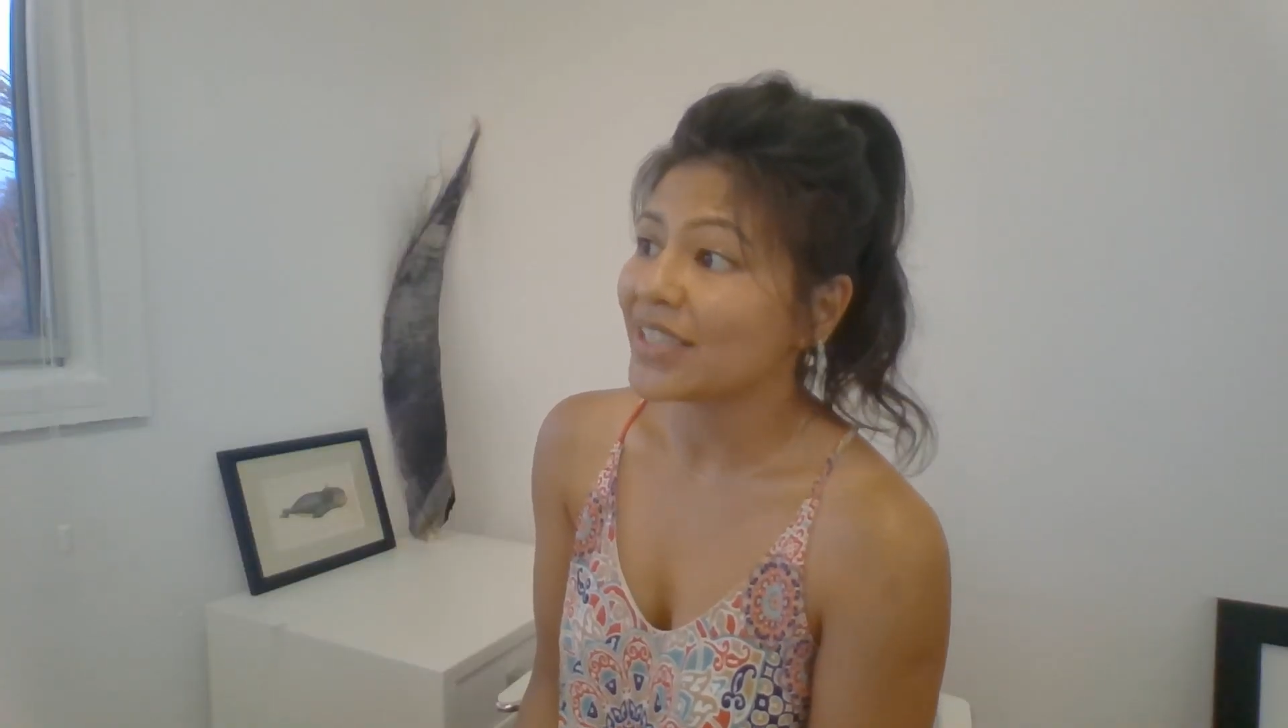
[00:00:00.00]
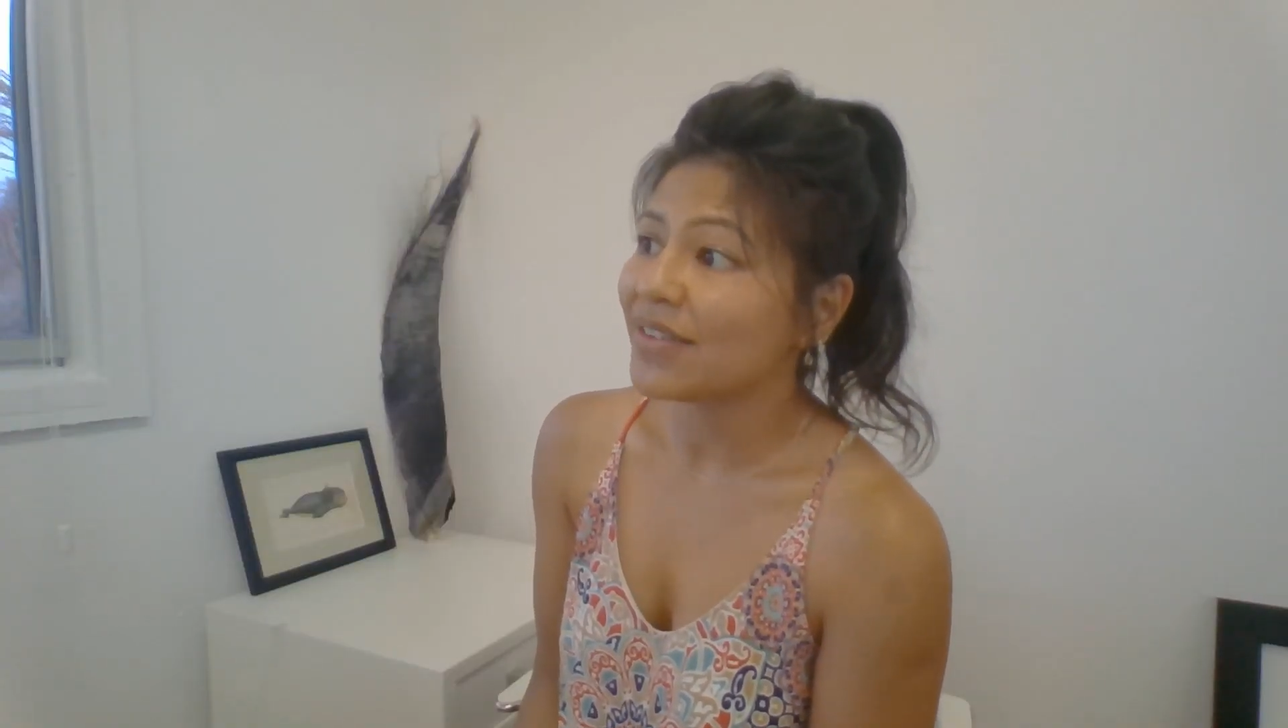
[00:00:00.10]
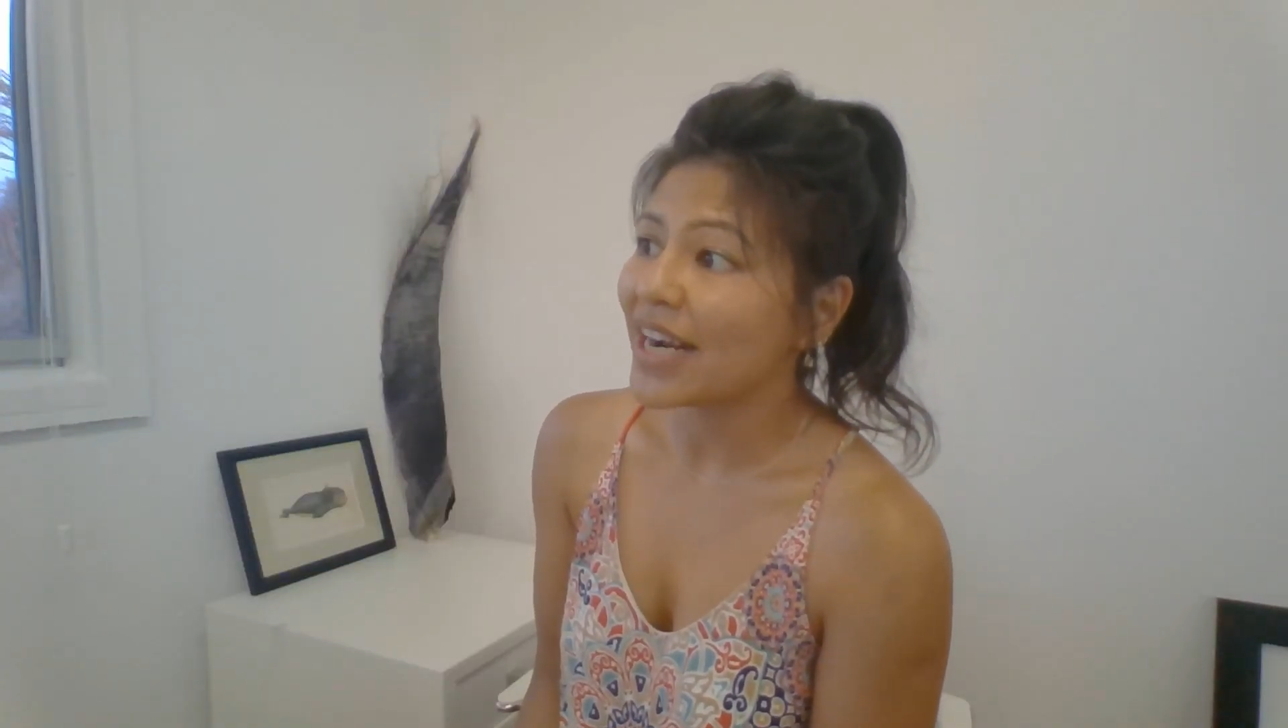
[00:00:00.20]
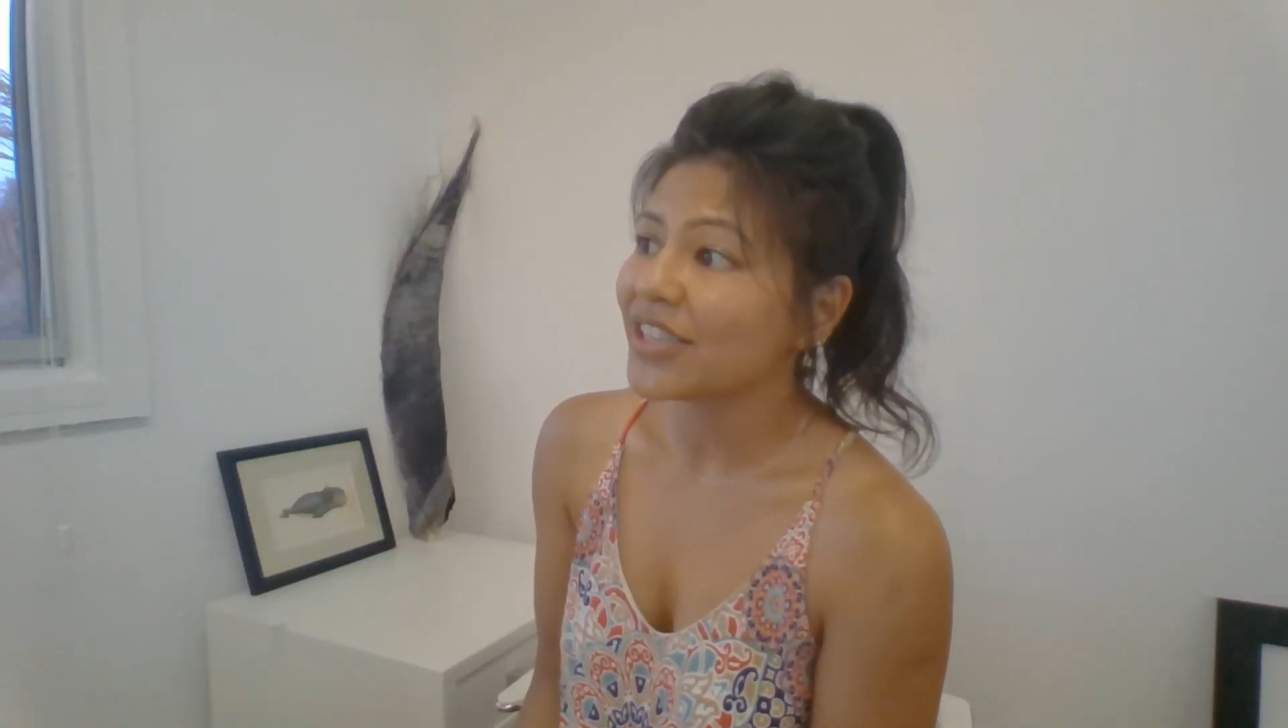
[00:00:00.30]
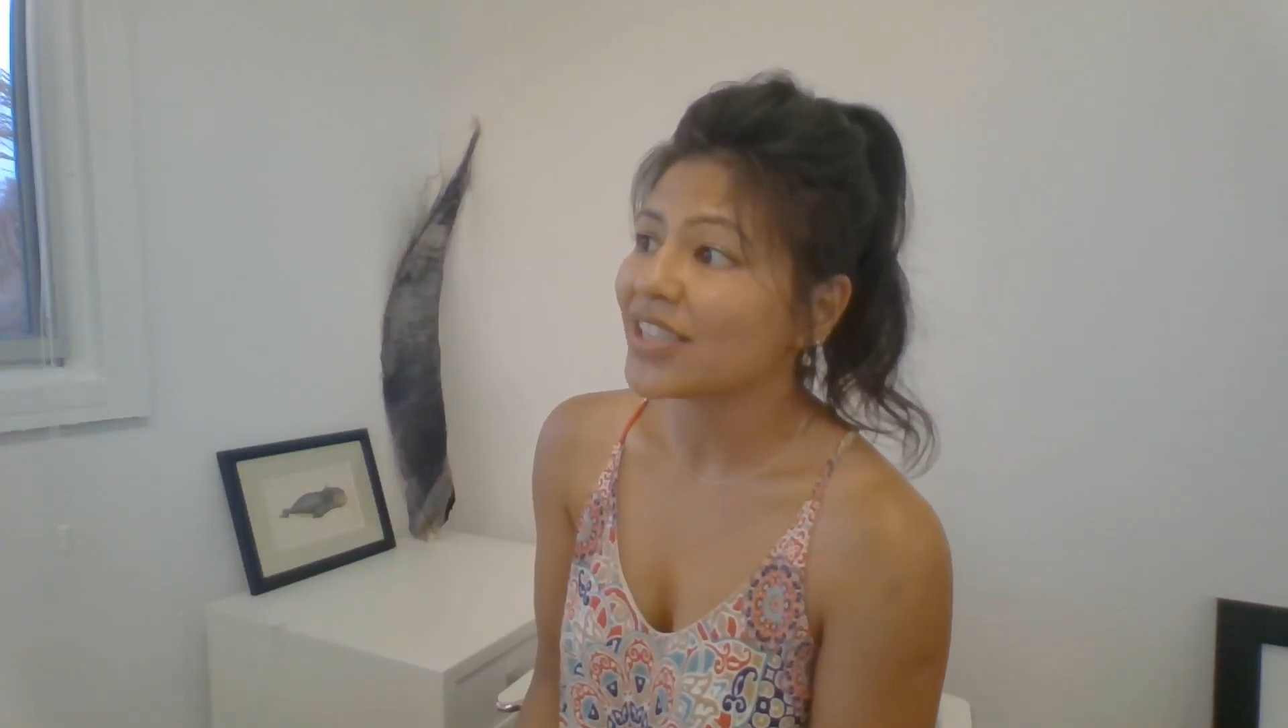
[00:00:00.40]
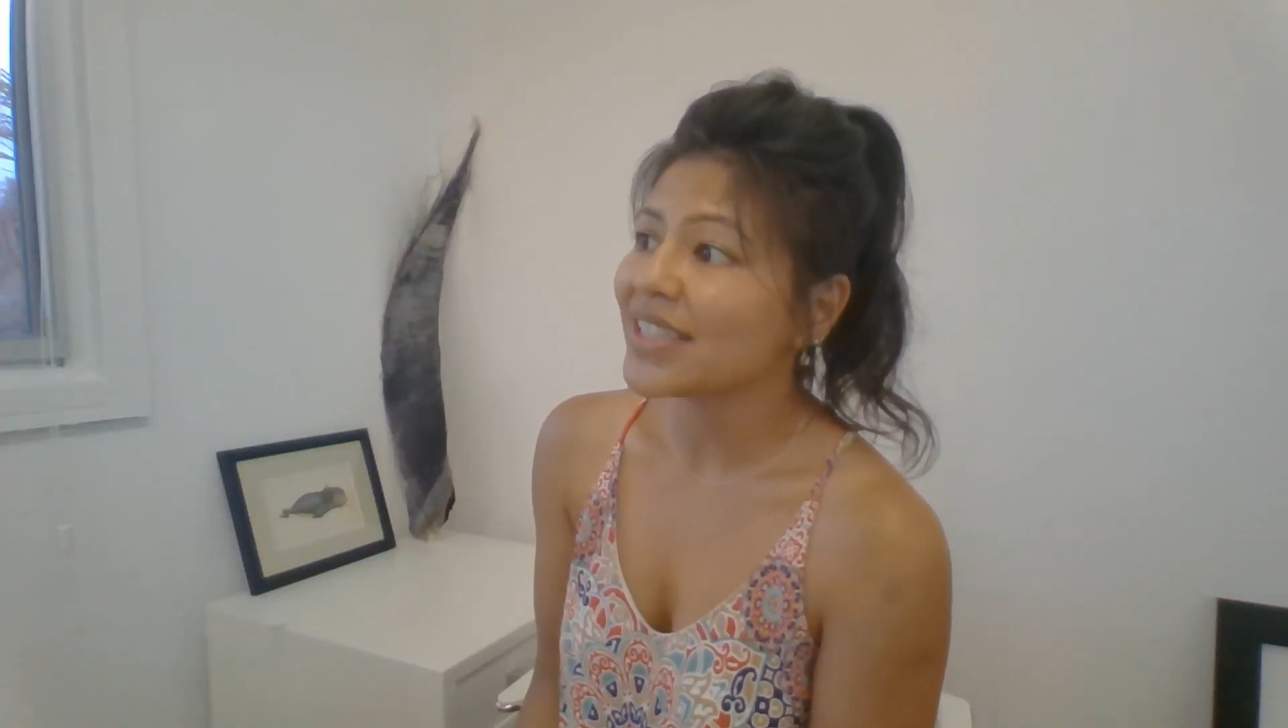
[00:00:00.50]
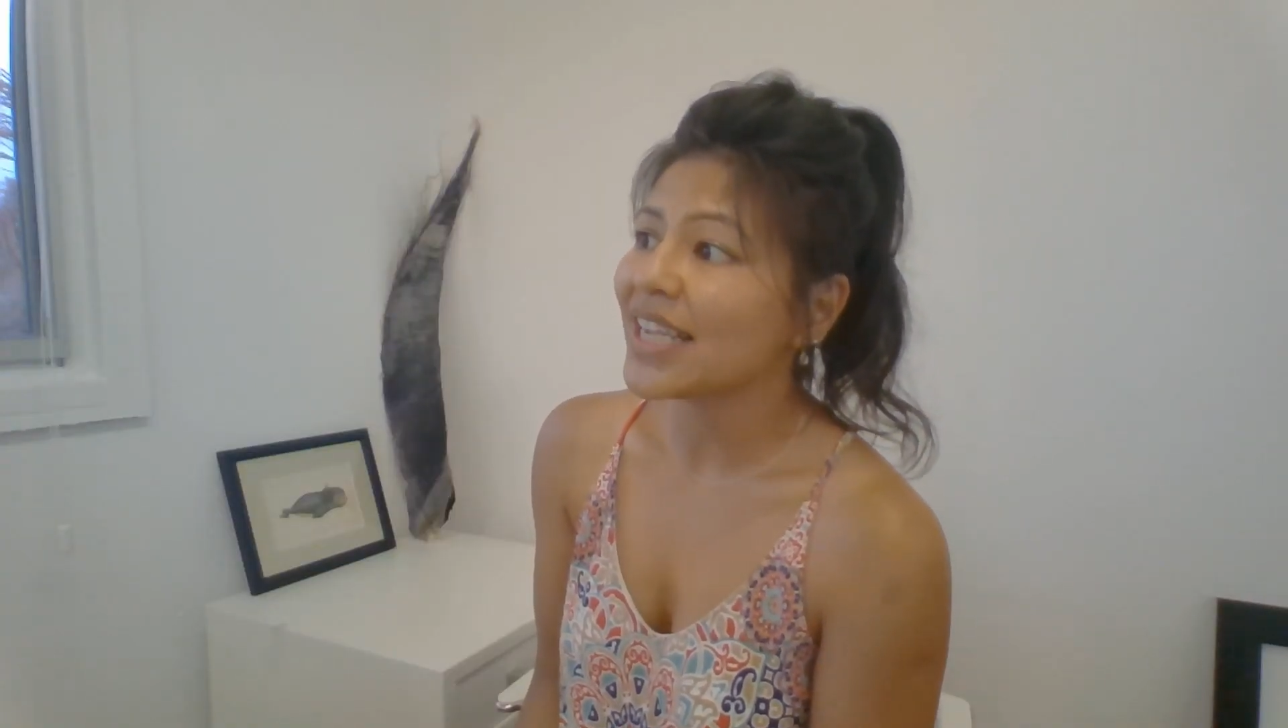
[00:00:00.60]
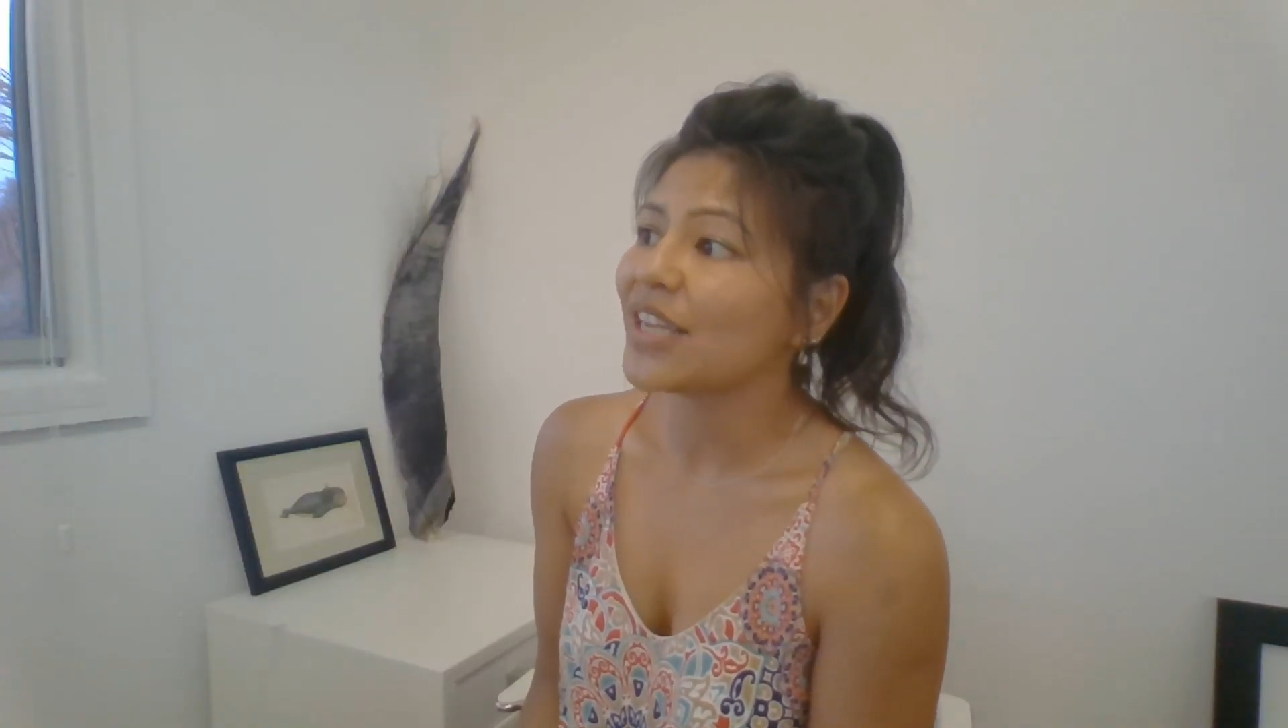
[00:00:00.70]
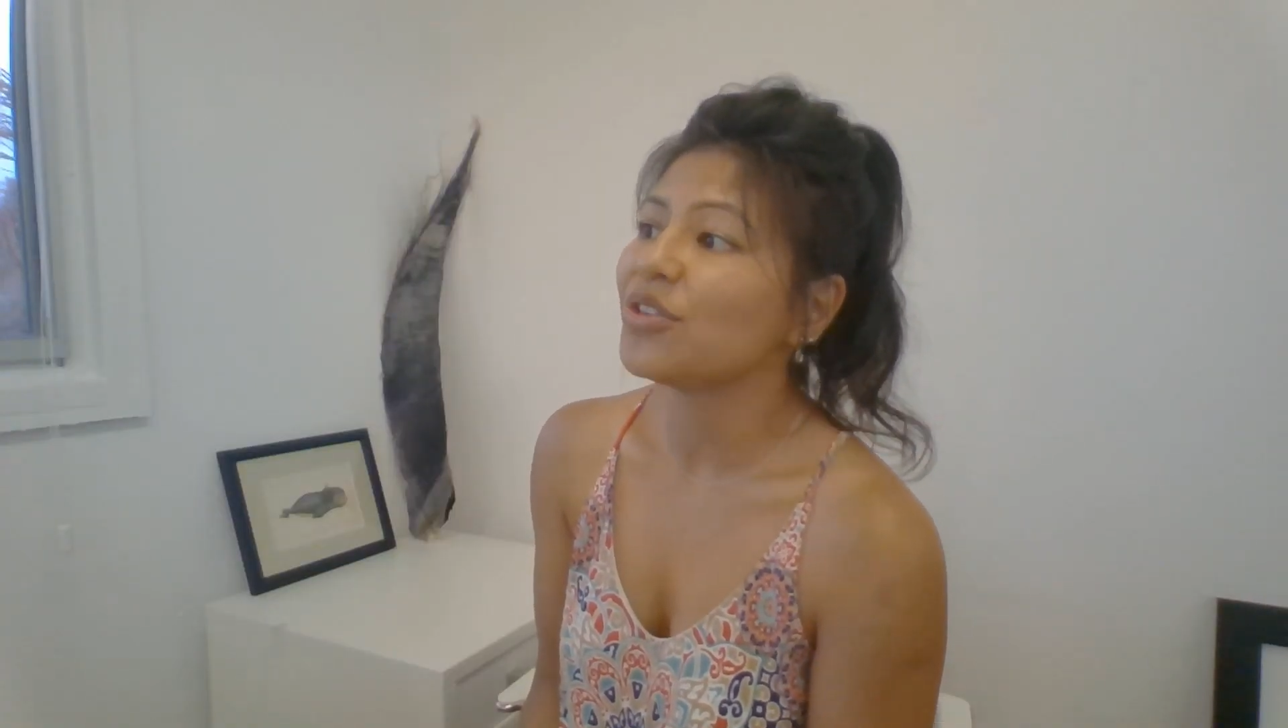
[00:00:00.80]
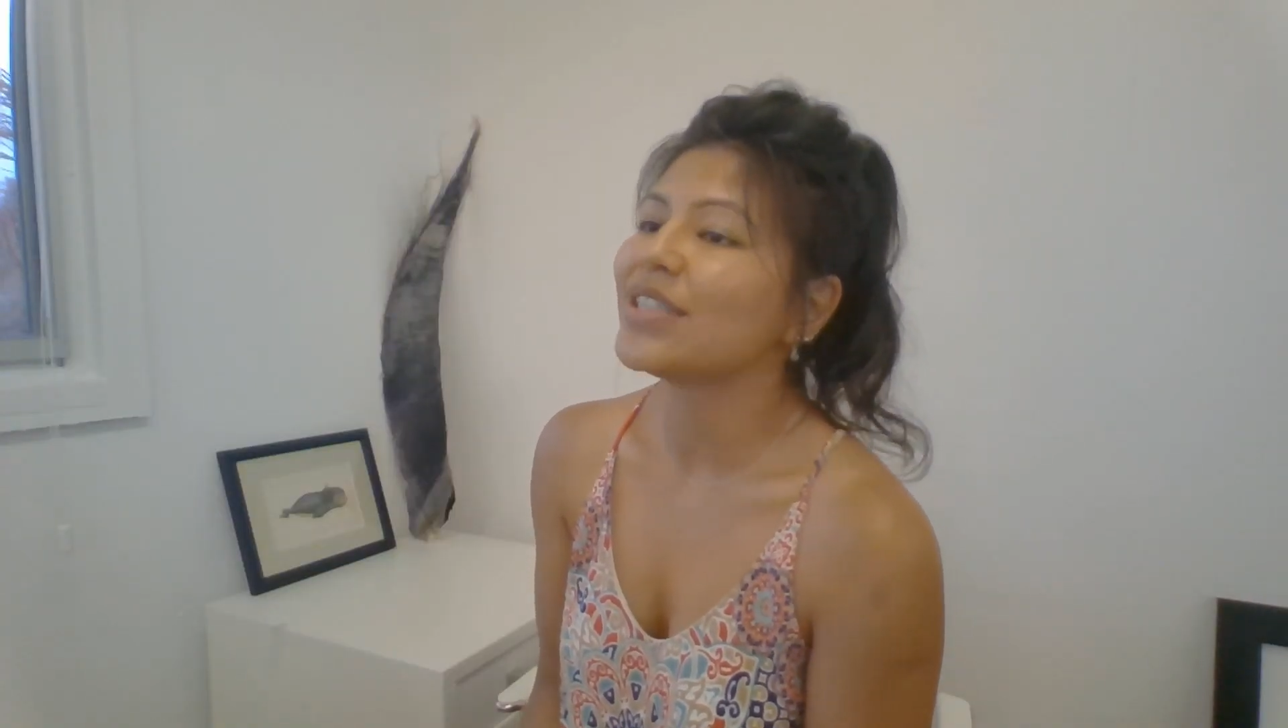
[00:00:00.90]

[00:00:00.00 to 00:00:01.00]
interactions and